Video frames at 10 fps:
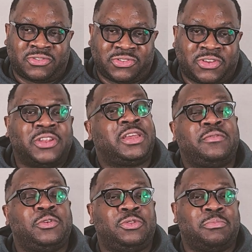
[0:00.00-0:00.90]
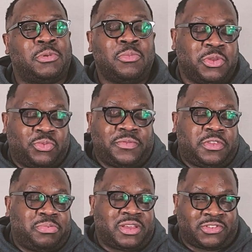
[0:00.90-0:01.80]
It's going to give you the moments with the
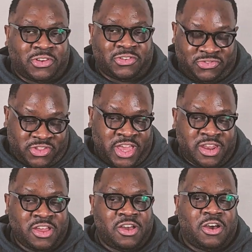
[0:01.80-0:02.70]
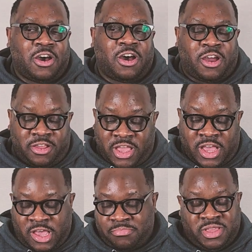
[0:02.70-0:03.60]
big songs that are,
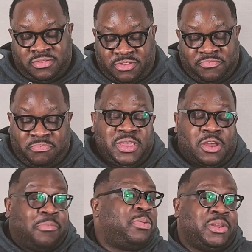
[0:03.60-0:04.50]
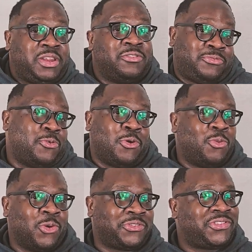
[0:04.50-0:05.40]
I mean, to me, are put there for
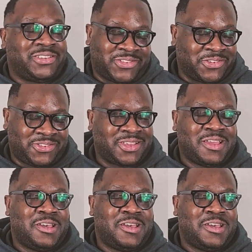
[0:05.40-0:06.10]
award seasons.